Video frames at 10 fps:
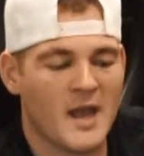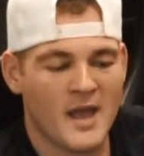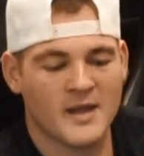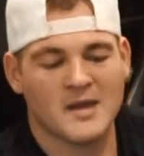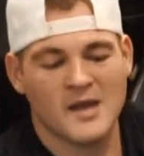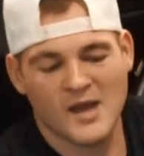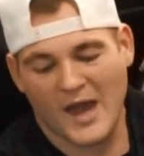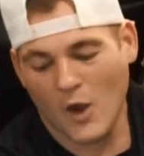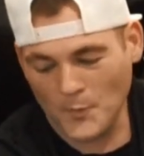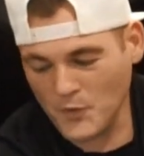and
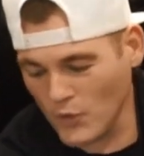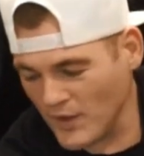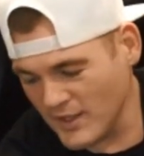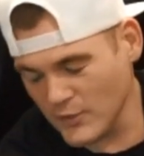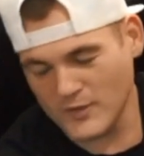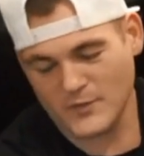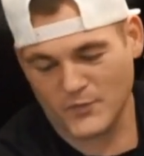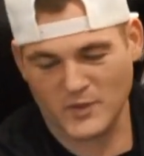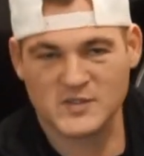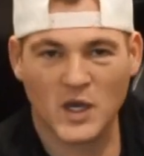I hope to hold on to it
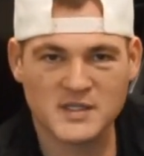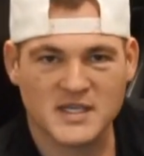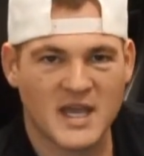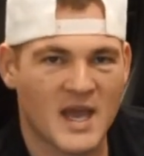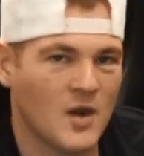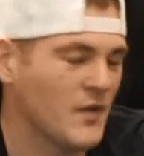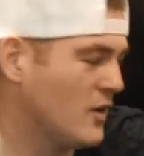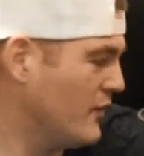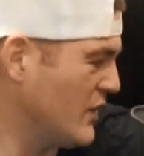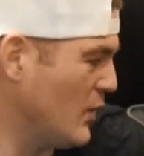for as long as I can. I don't think
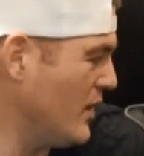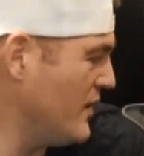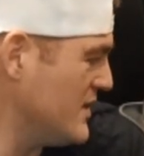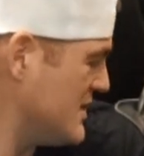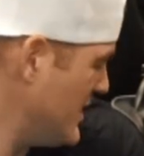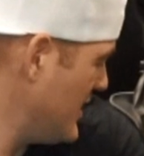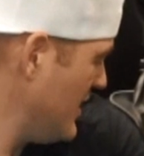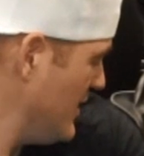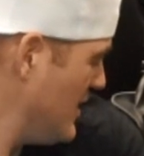I'll ever get rid of this thing.